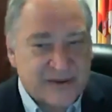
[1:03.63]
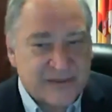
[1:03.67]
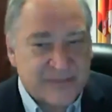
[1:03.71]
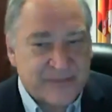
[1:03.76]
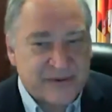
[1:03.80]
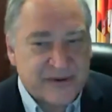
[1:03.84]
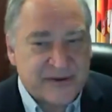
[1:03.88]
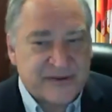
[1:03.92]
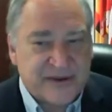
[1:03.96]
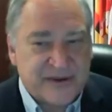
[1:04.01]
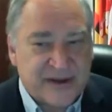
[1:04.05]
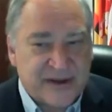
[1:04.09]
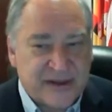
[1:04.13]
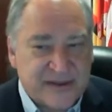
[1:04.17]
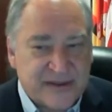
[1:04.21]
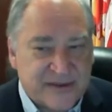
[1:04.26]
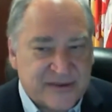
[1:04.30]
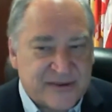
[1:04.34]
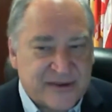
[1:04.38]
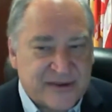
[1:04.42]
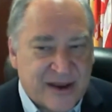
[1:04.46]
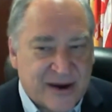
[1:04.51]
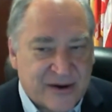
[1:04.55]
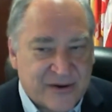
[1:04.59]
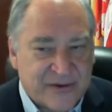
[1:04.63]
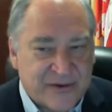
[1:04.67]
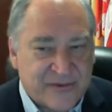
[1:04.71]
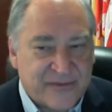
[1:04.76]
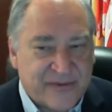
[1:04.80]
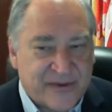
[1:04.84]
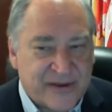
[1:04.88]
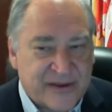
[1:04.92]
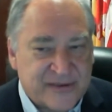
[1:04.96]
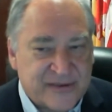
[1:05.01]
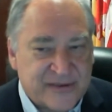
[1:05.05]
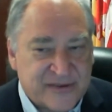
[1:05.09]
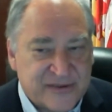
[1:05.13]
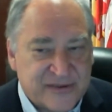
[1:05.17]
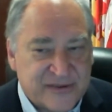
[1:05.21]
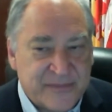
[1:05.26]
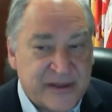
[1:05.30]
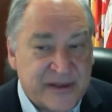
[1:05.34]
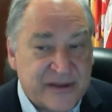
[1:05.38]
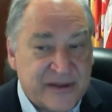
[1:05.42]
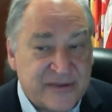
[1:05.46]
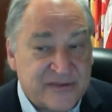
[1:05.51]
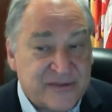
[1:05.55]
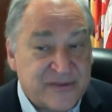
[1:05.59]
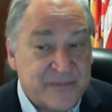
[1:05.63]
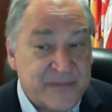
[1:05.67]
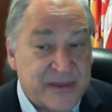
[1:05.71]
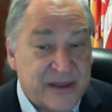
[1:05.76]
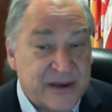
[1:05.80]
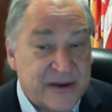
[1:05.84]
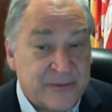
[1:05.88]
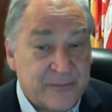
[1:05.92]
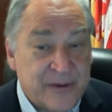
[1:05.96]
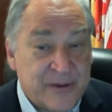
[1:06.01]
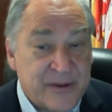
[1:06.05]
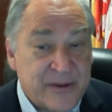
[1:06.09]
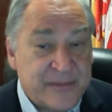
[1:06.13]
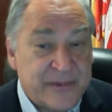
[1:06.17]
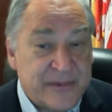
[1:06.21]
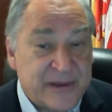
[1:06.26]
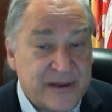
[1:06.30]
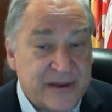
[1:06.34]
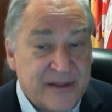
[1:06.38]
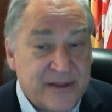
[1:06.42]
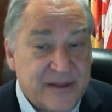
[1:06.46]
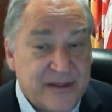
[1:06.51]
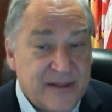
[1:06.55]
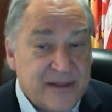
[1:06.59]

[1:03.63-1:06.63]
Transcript: and appreciate the sacrifice of millions of men and women